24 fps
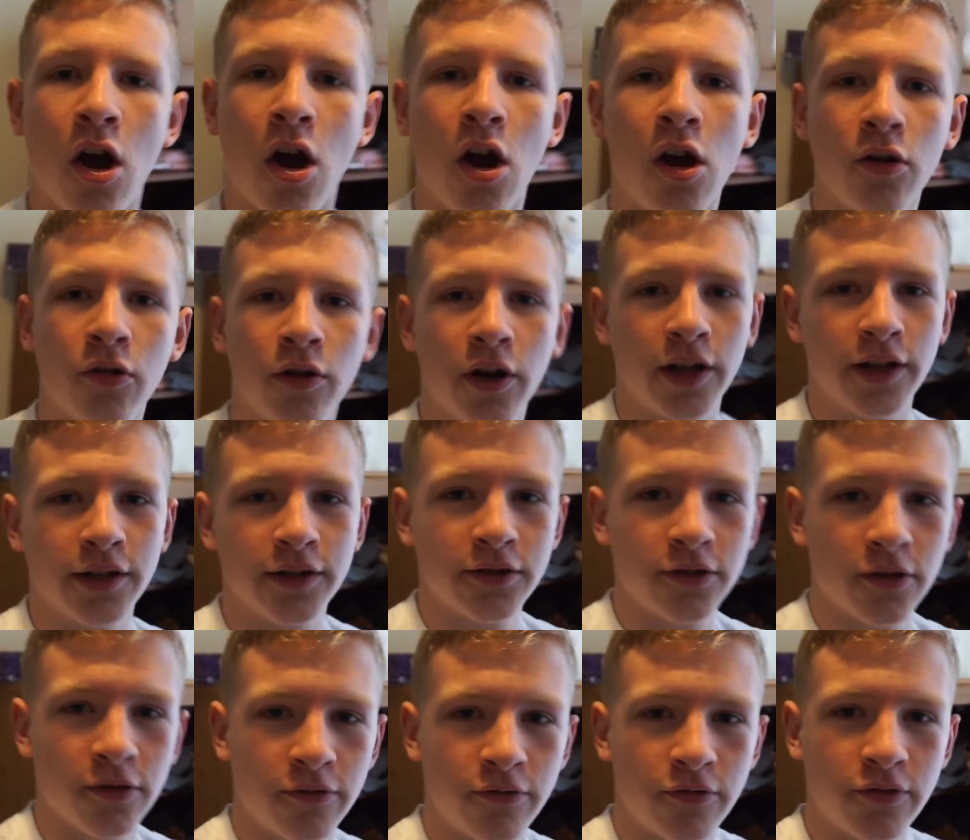Alright,
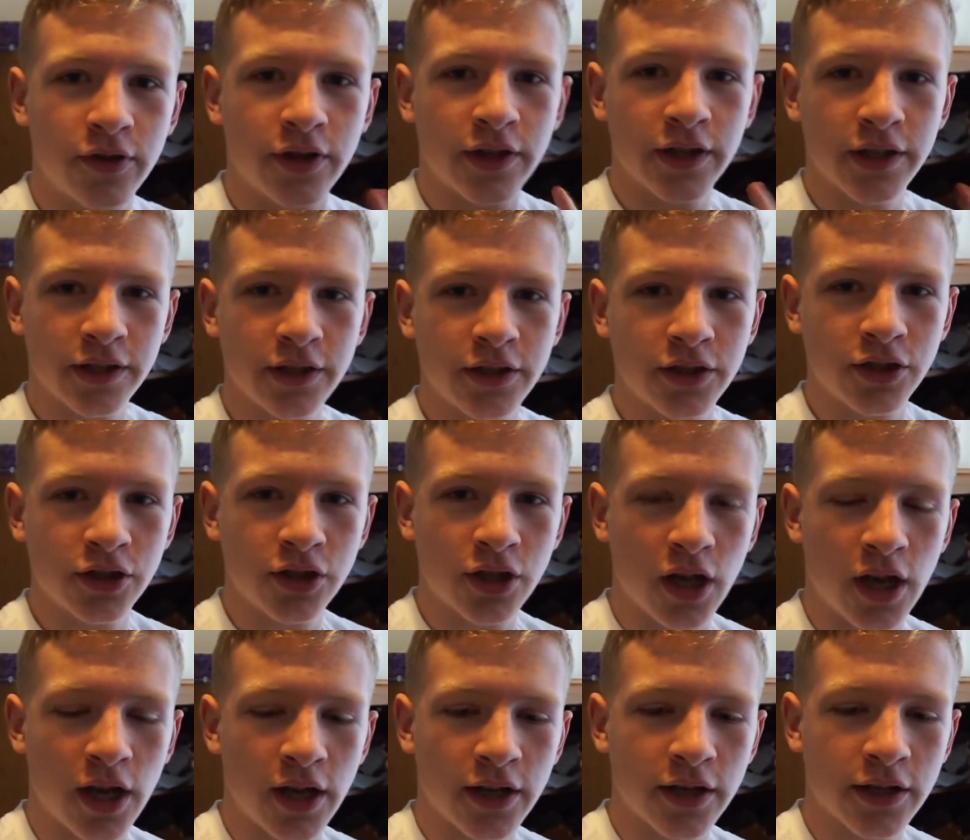so this
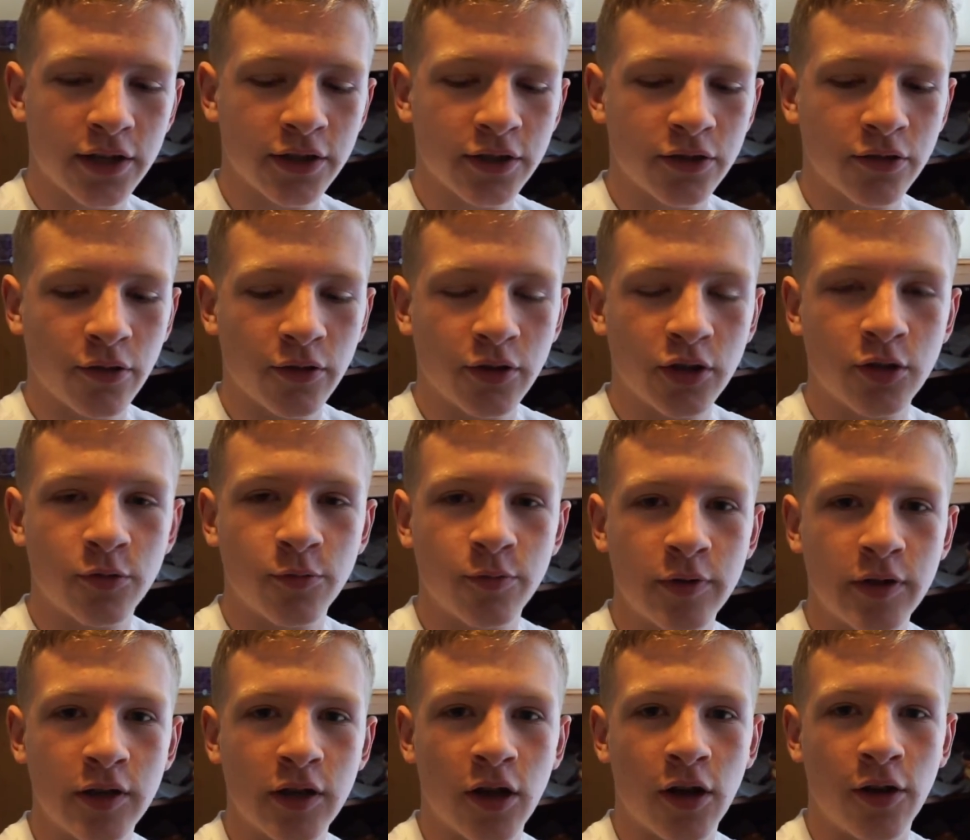shot is going to
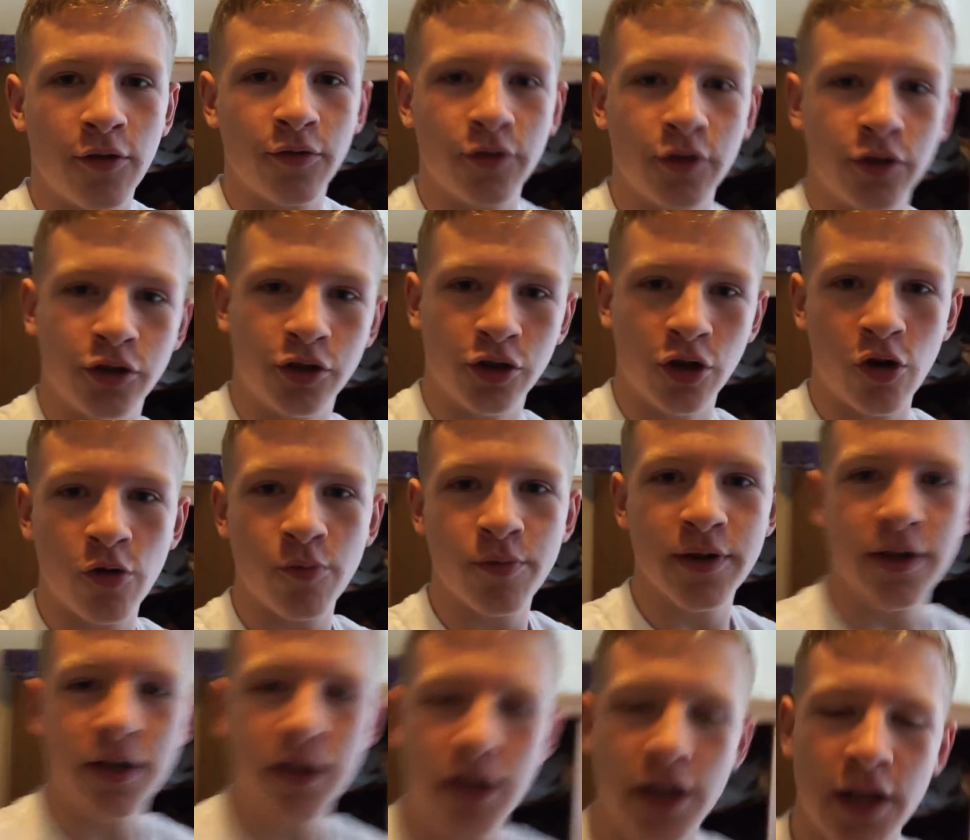be on the
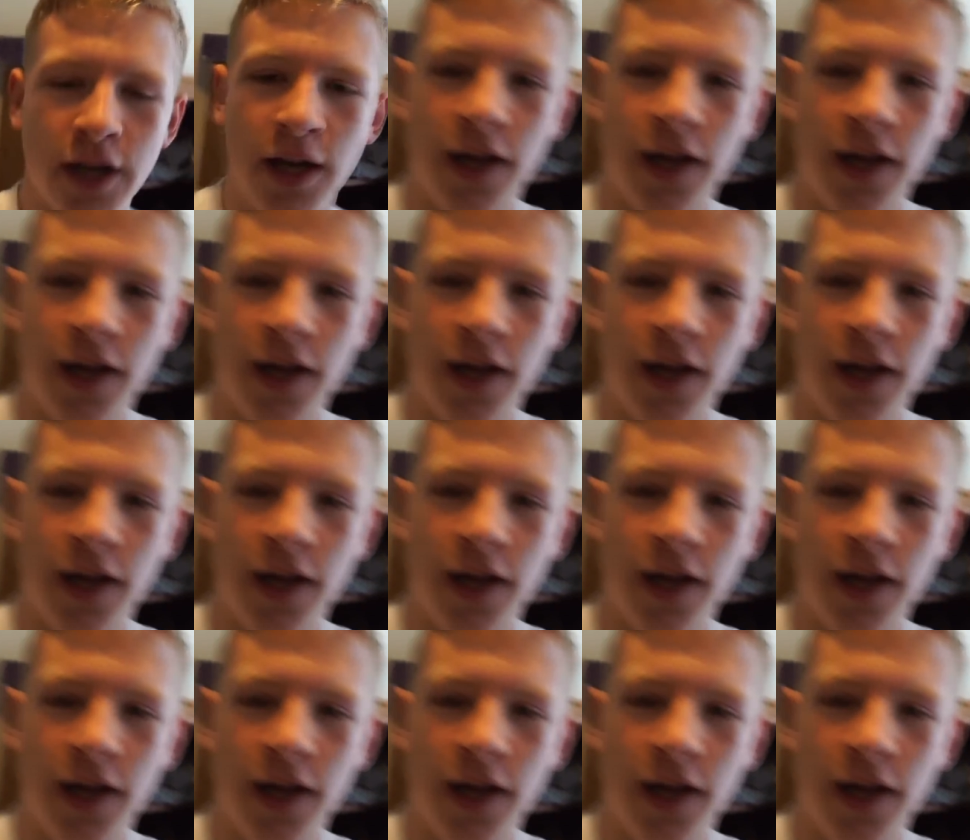Joby,